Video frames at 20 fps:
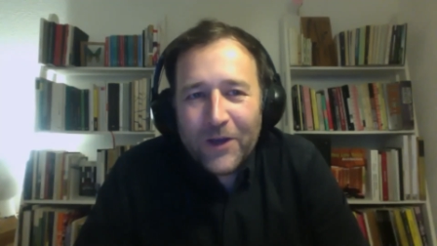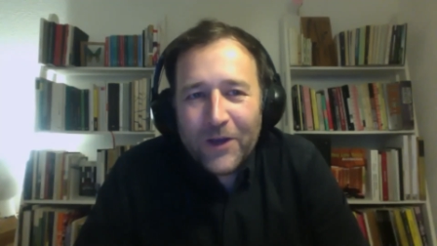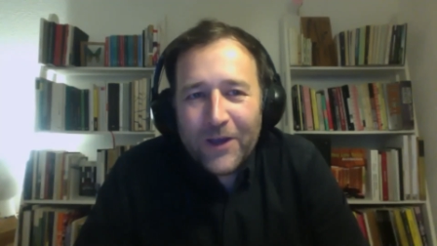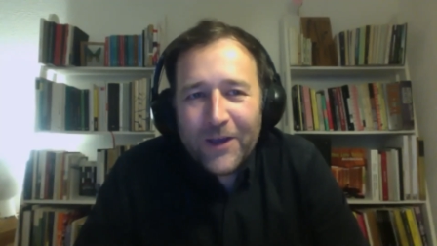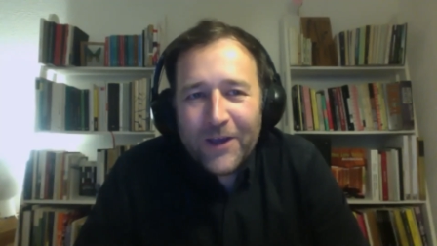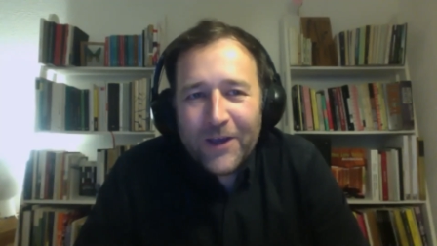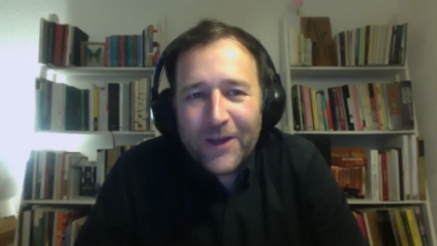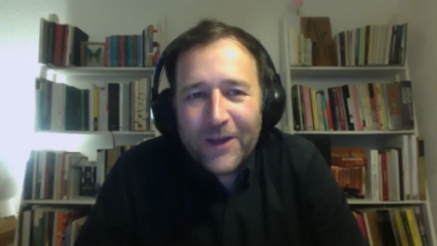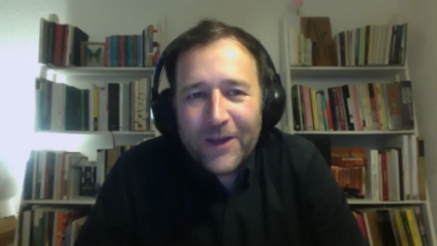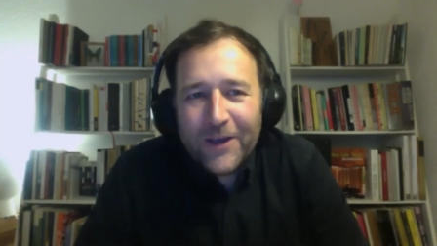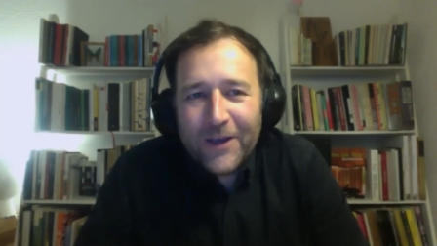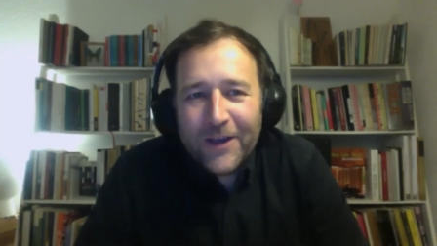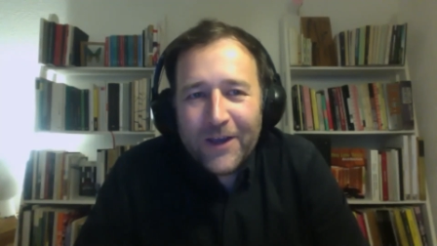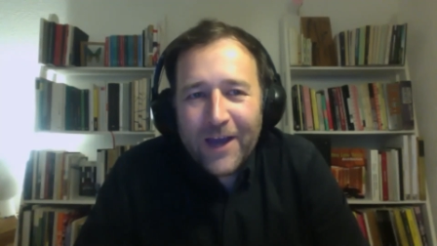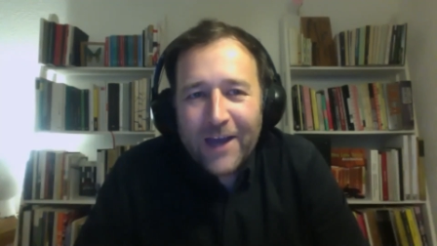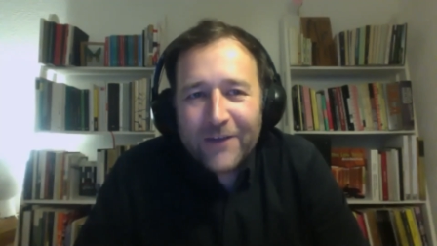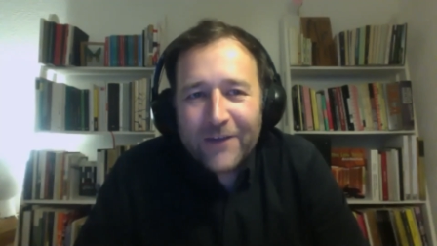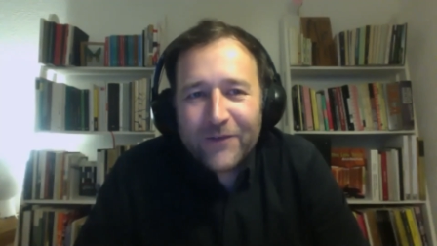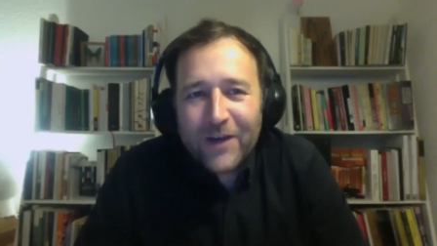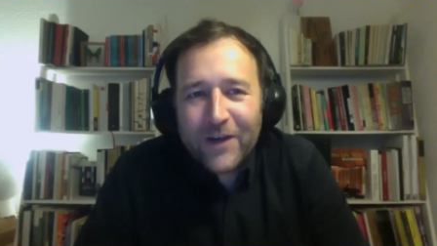
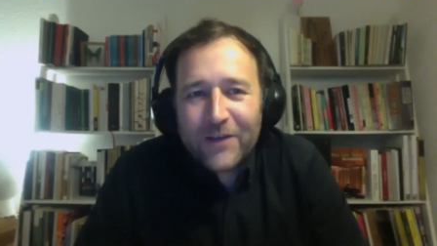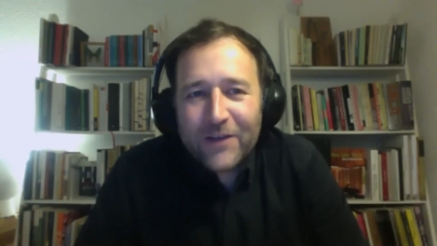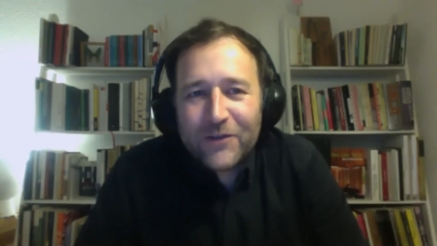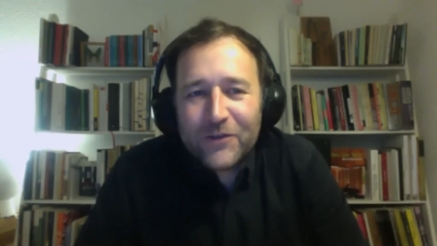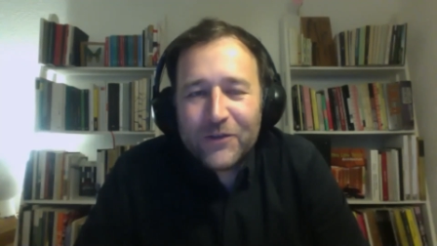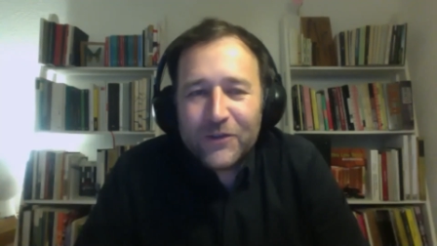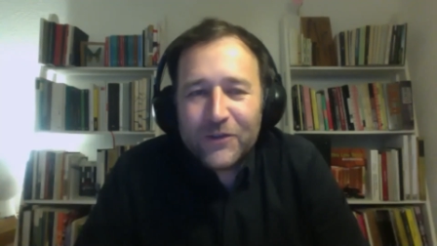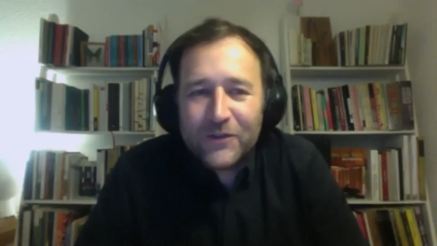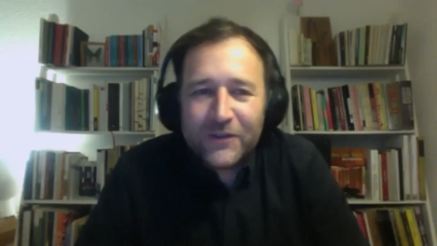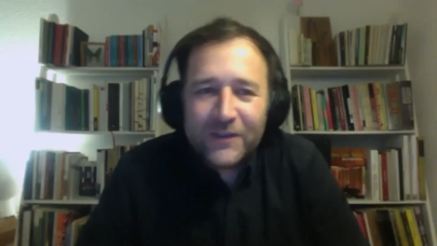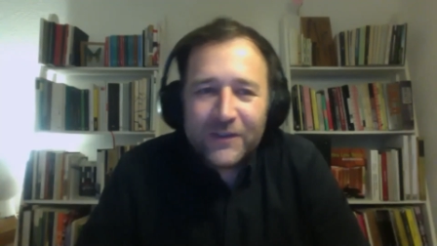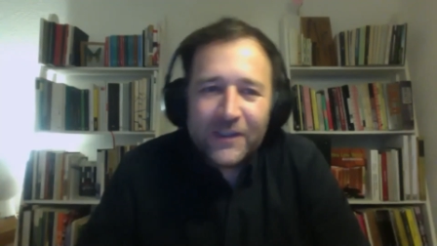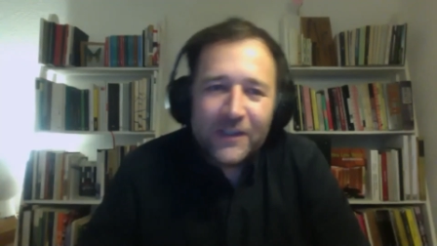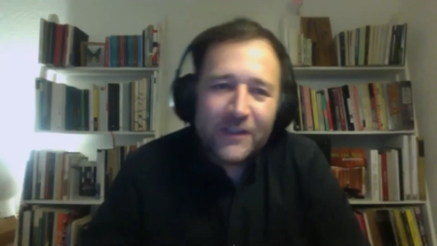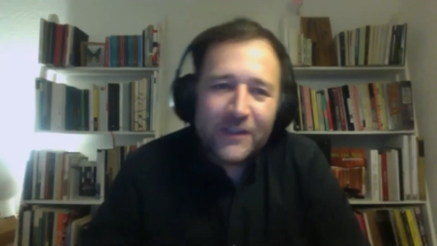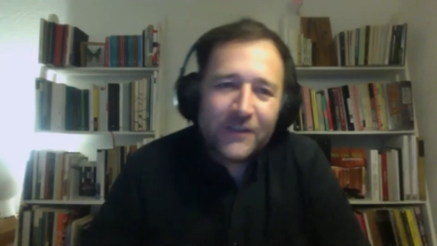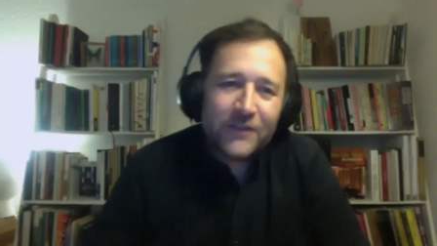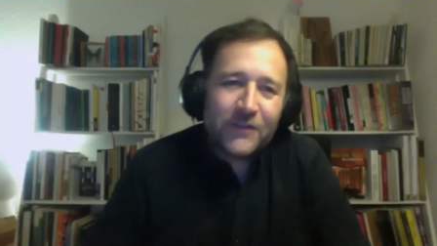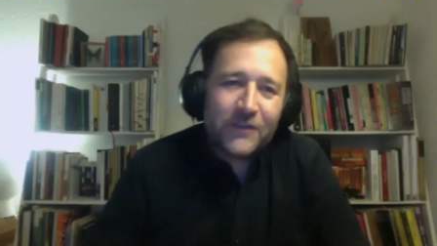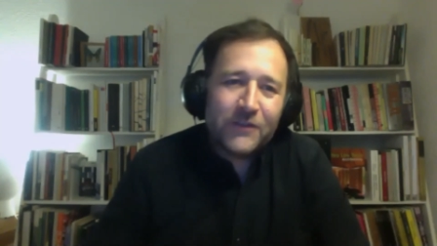uh, I try to,
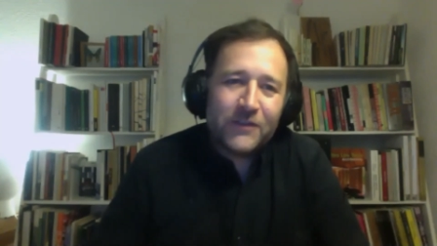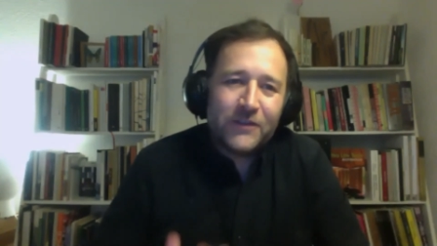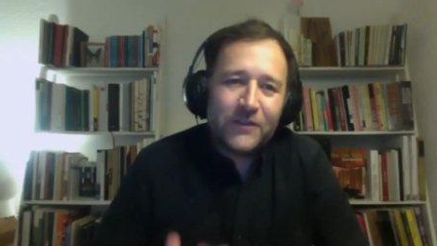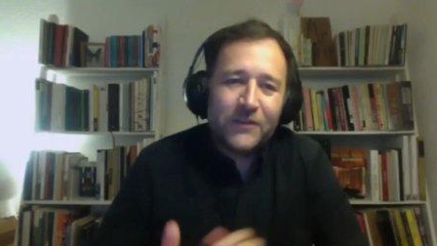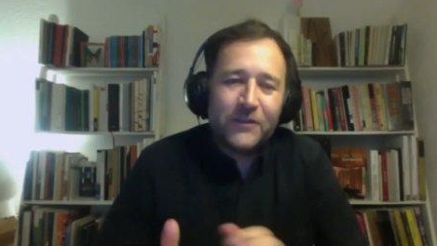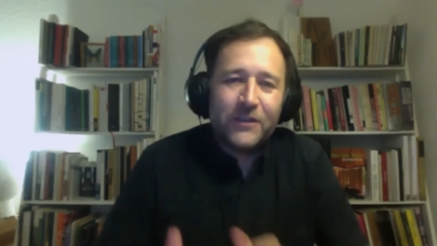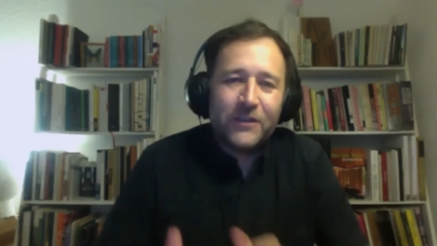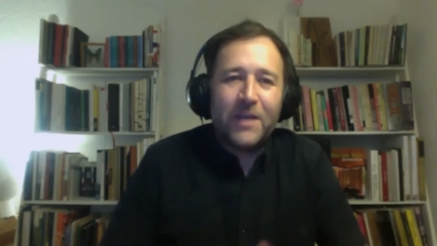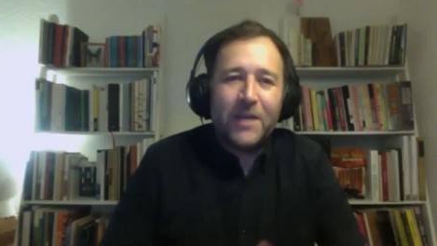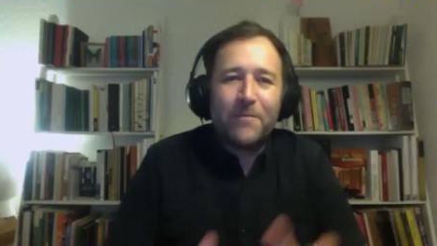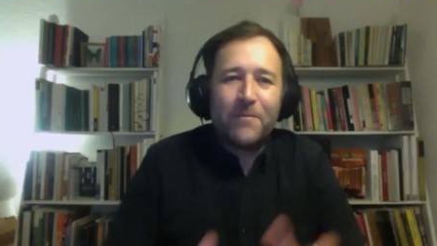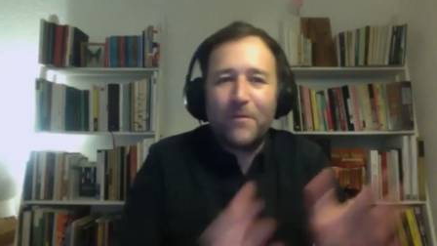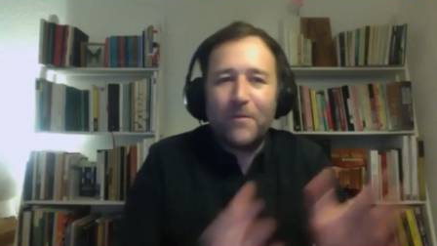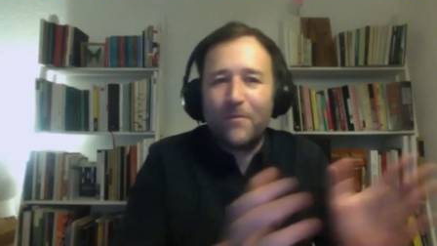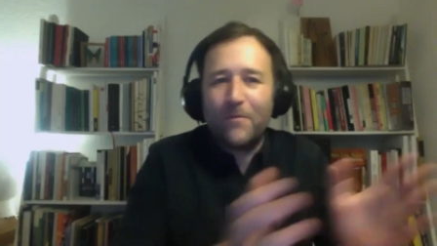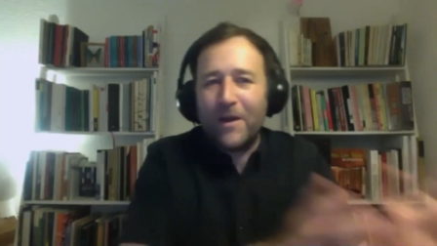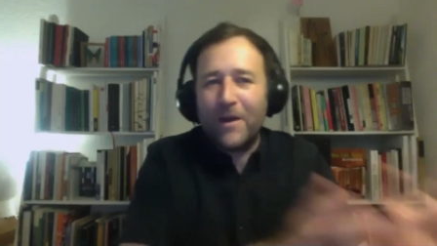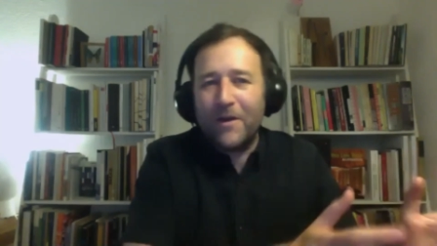to, to keep on,